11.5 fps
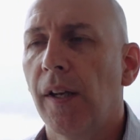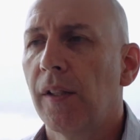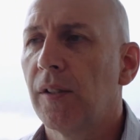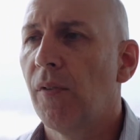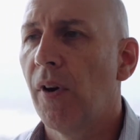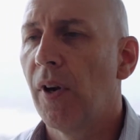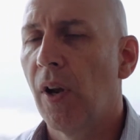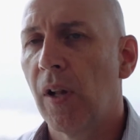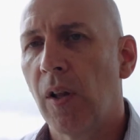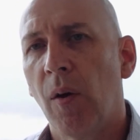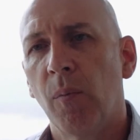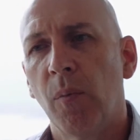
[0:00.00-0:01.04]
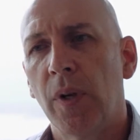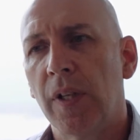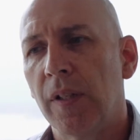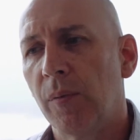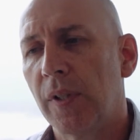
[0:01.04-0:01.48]
So very early on,
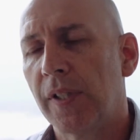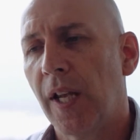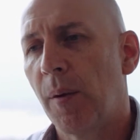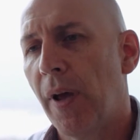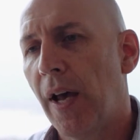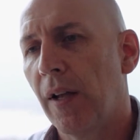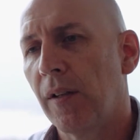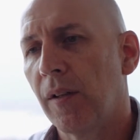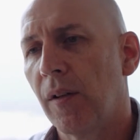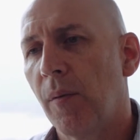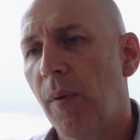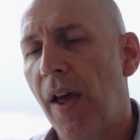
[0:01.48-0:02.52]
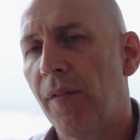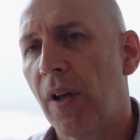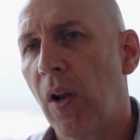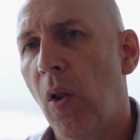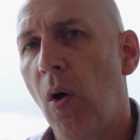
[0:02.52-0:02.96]
we set about
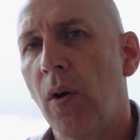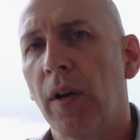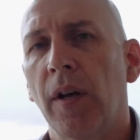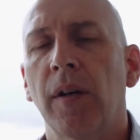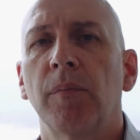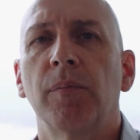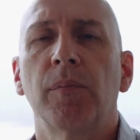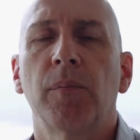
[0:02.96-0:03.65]
having a longer